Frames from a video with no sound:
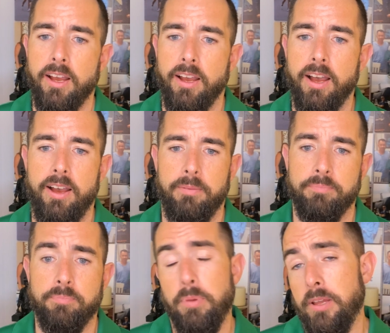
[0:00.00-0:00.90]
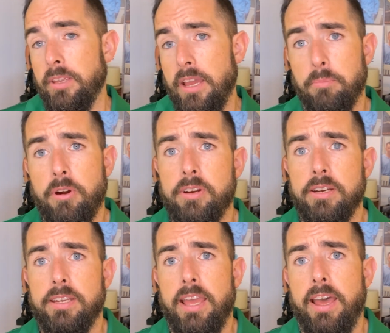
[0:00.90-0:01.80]
But yeah,
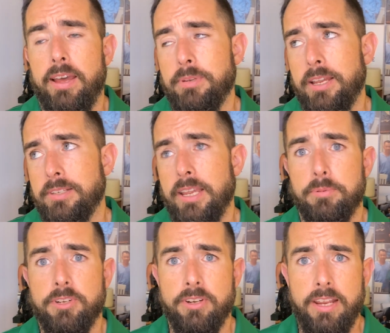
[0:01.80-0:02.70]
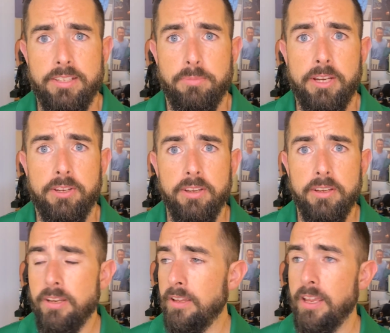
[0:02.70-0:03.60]
market adaptation has been
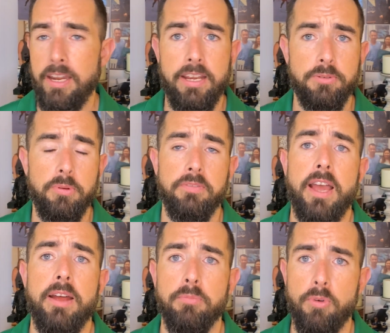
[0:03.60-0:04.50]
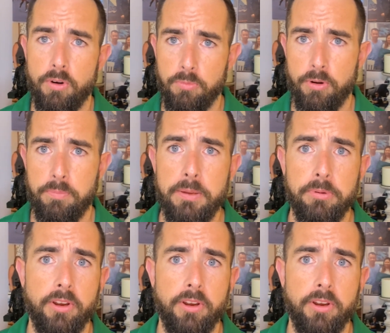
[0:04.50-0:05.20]
good. And as we've gotten more and more people,